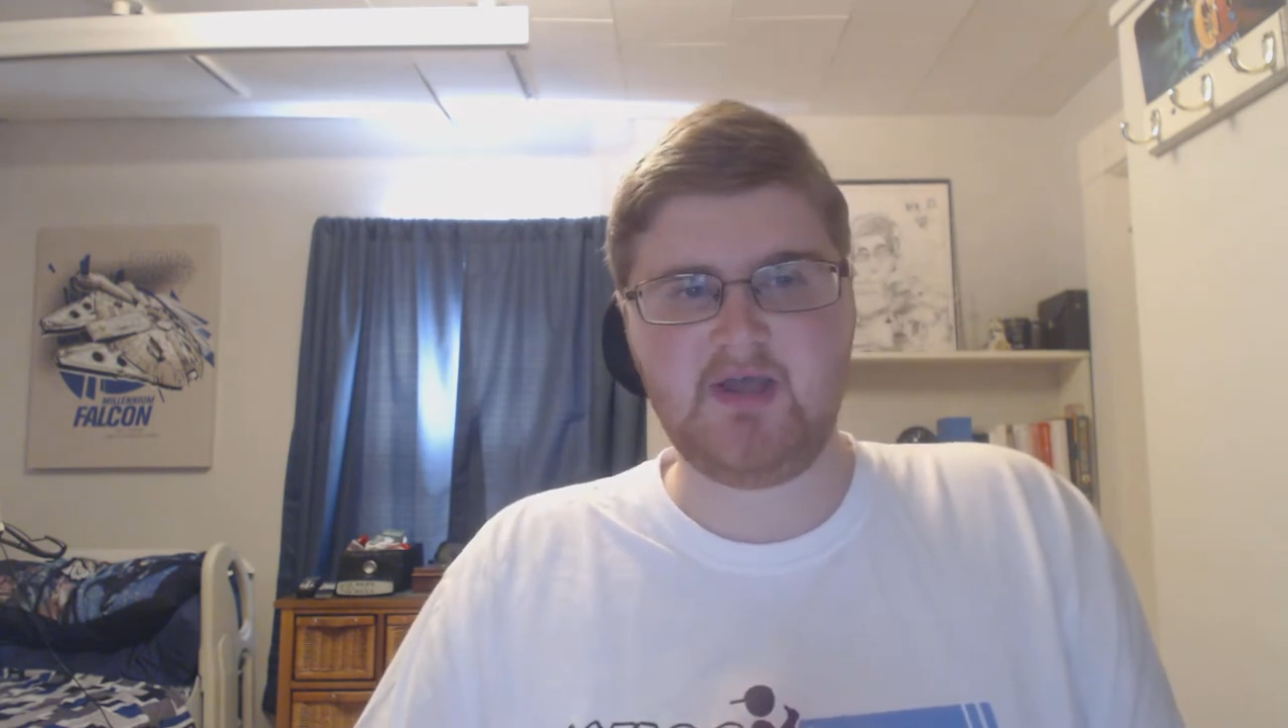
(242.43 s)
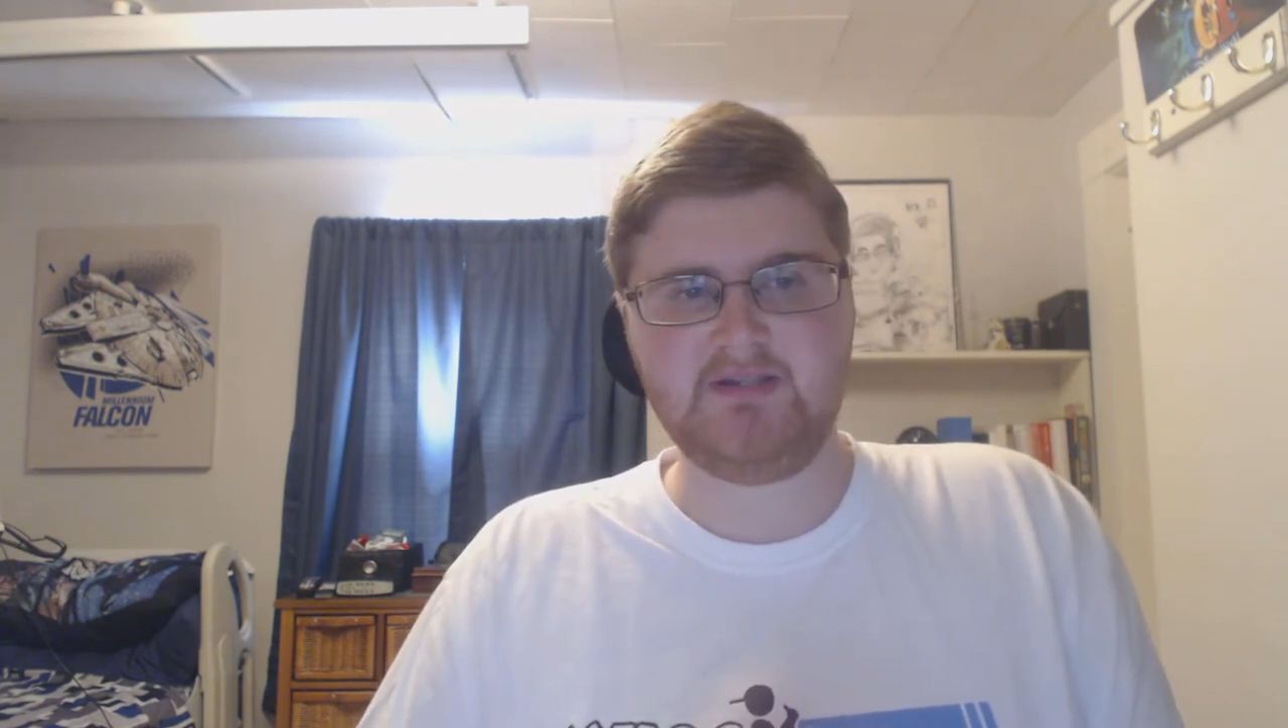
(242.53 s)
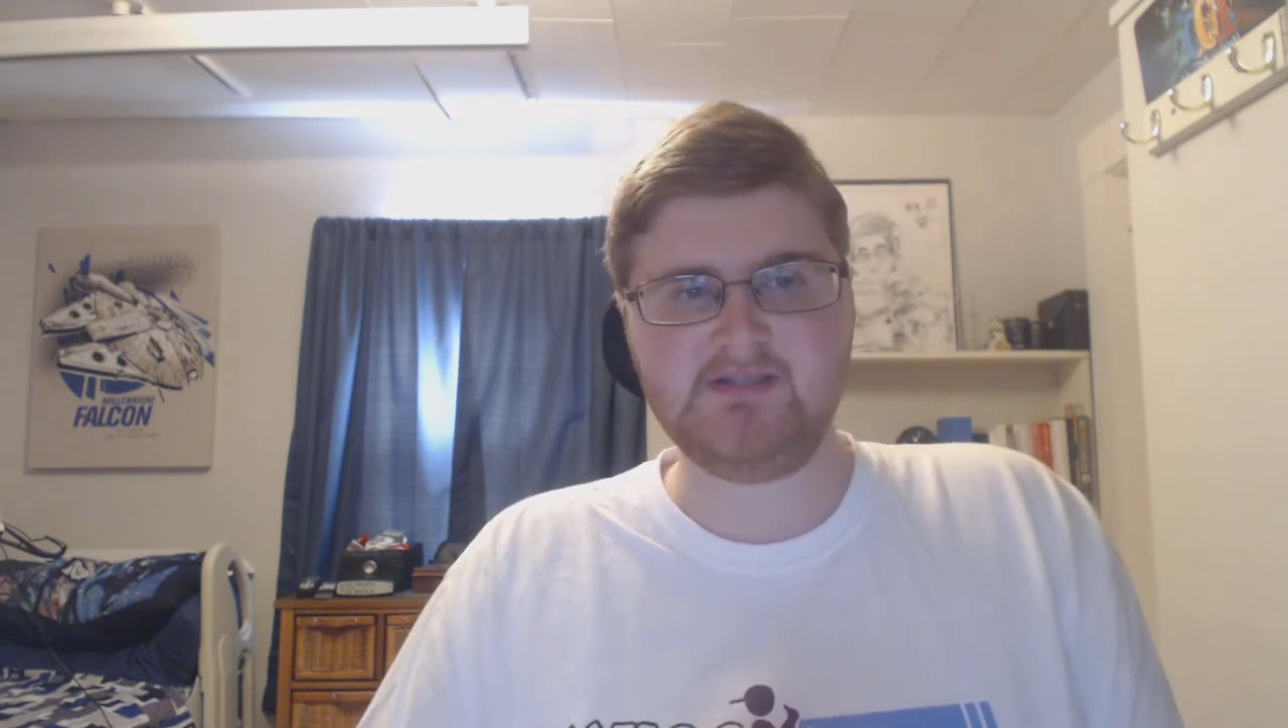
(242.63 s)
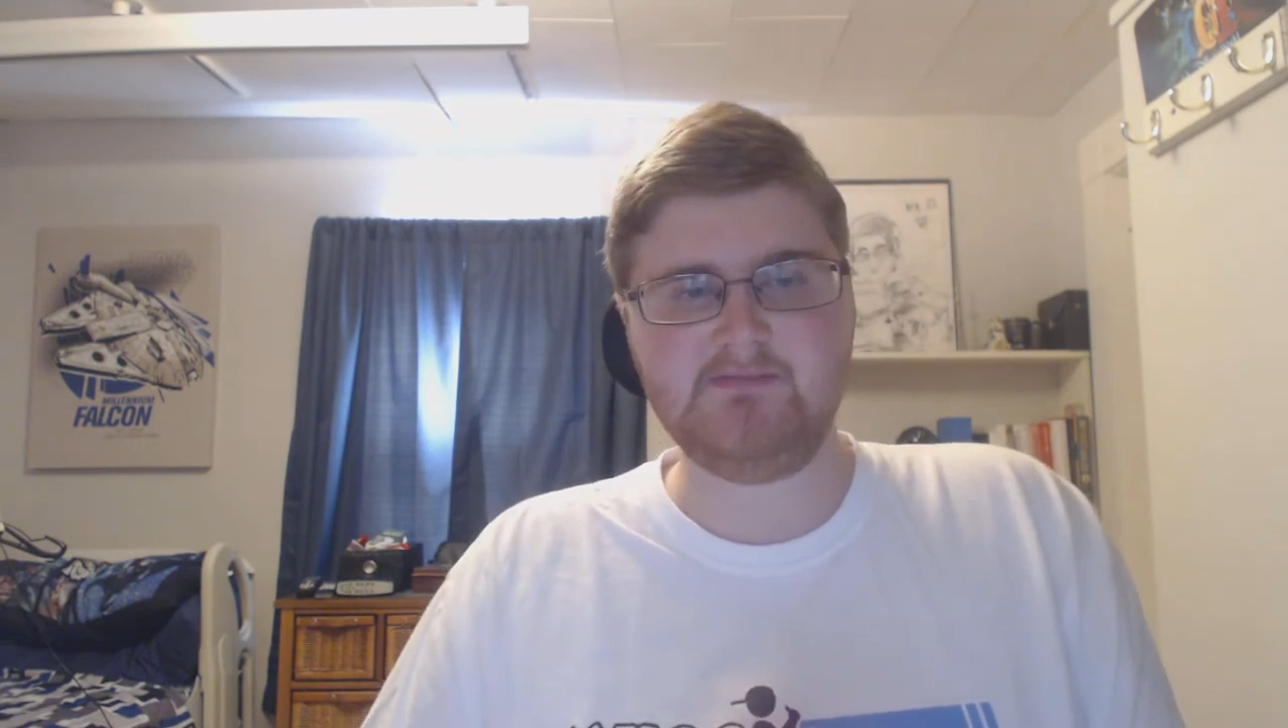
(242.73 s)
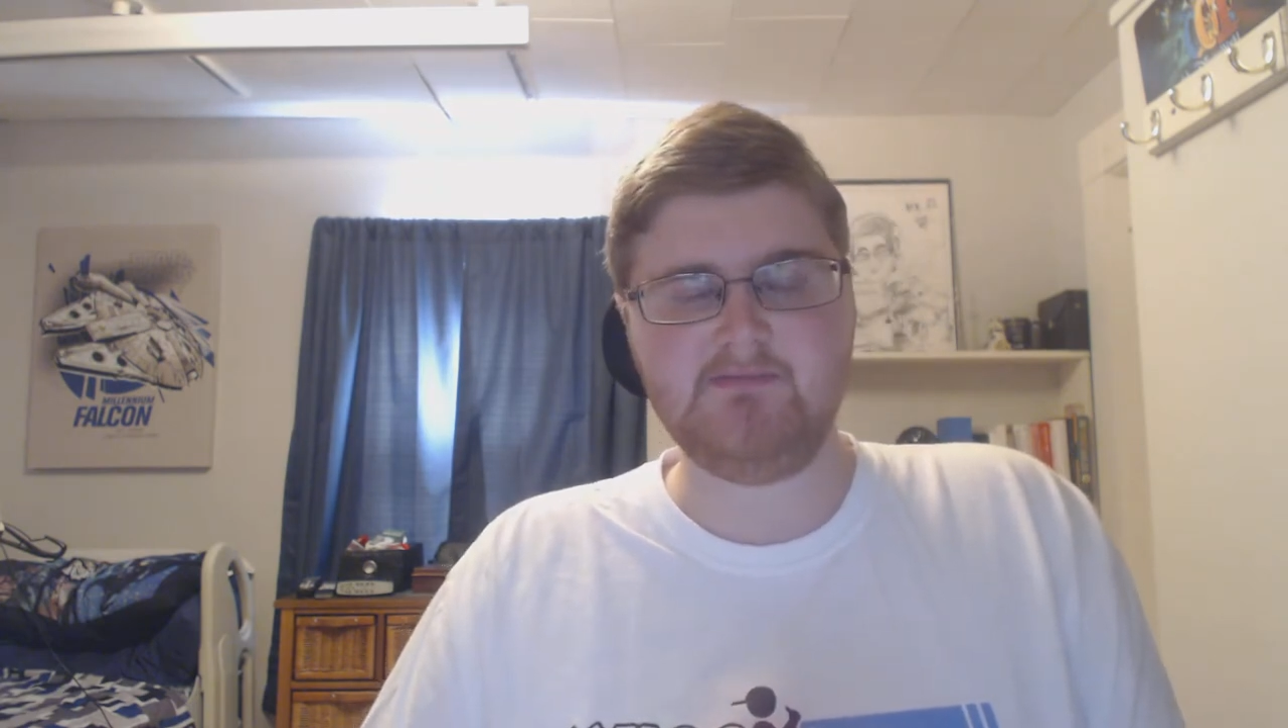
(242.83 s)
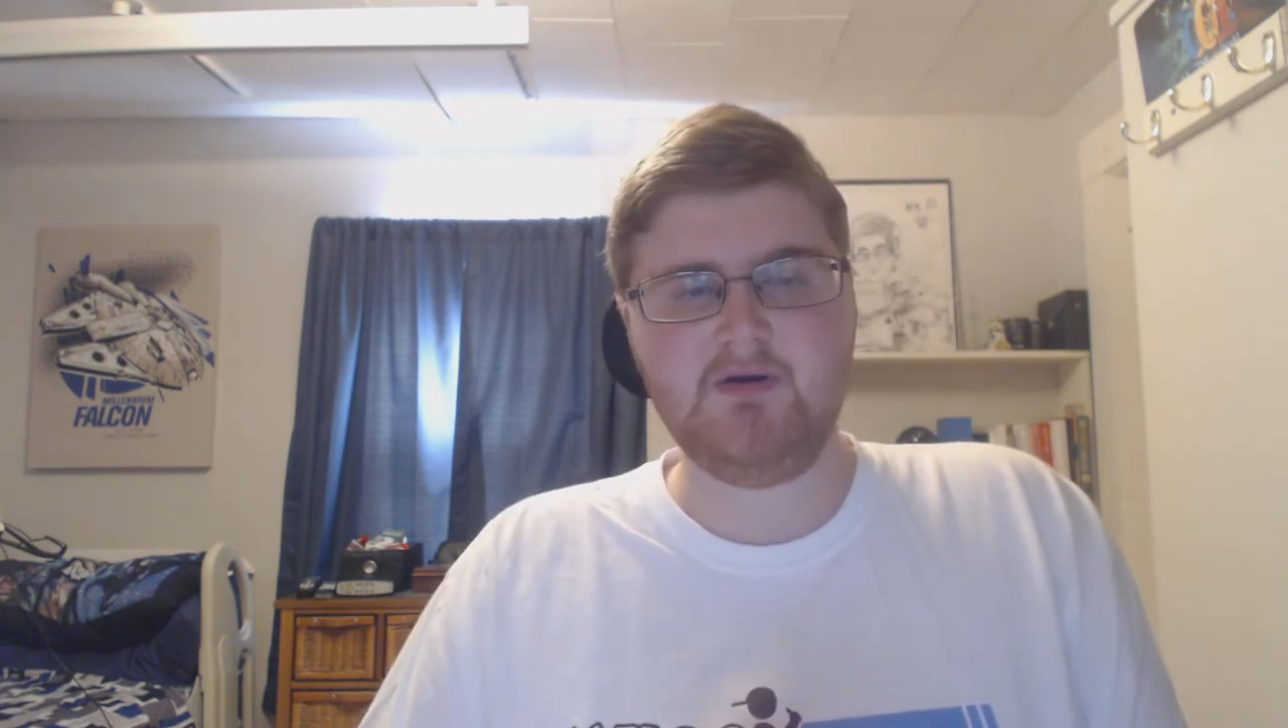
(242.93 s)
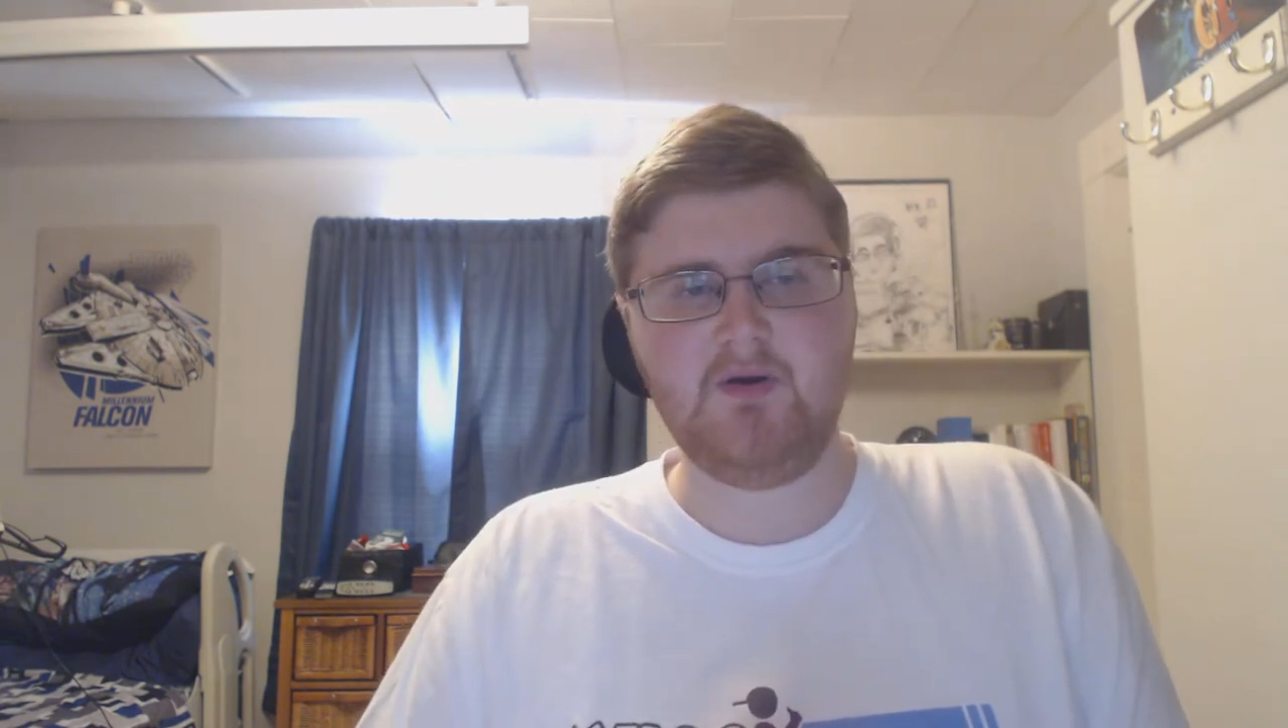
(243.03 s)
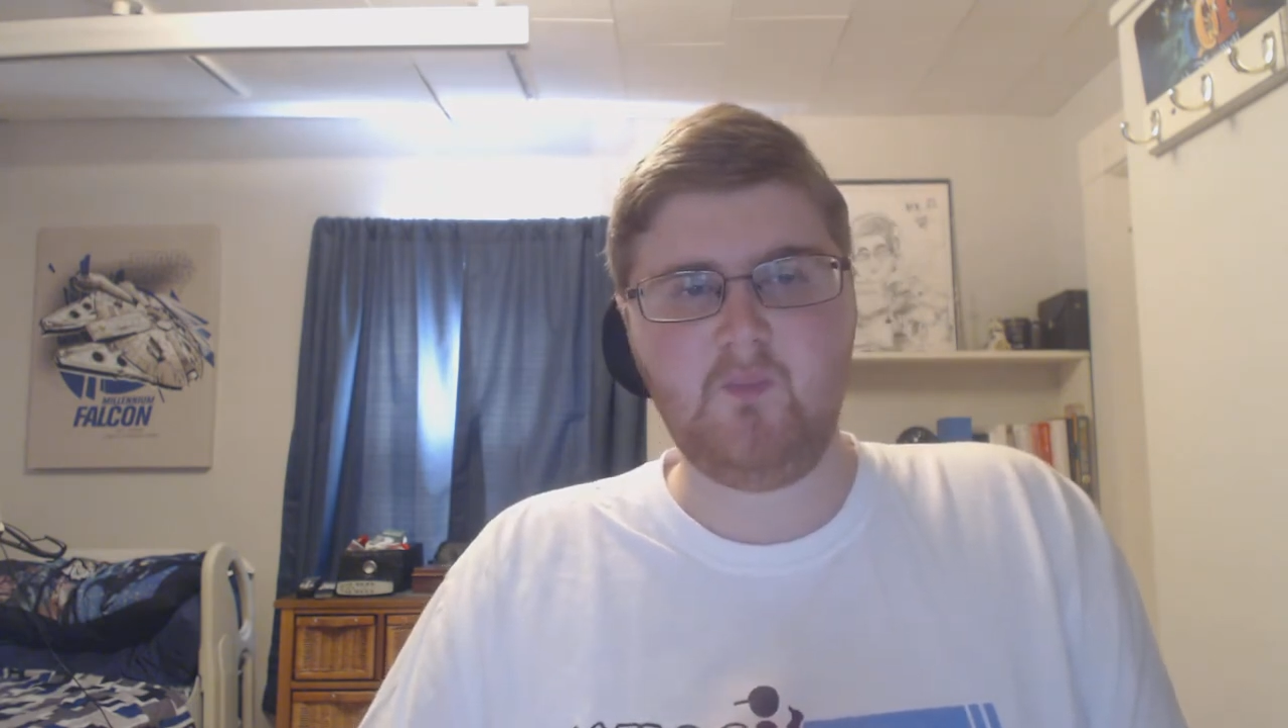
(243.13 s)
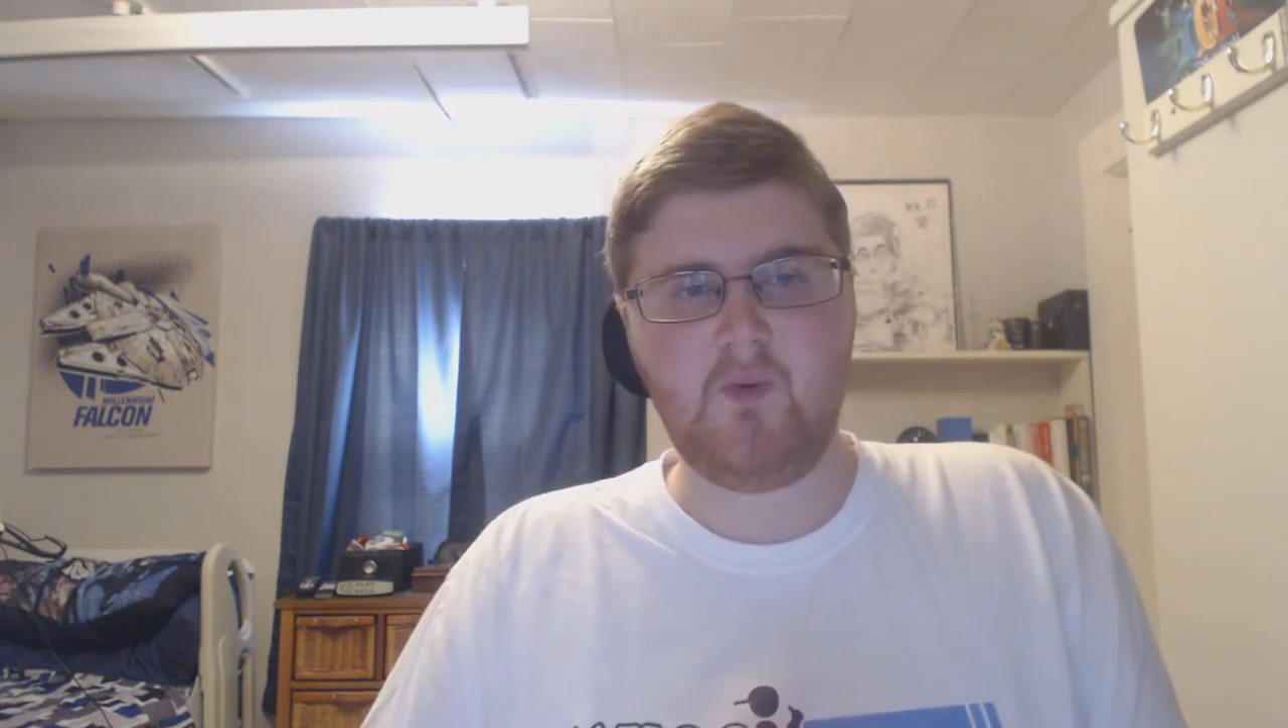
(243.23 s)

autism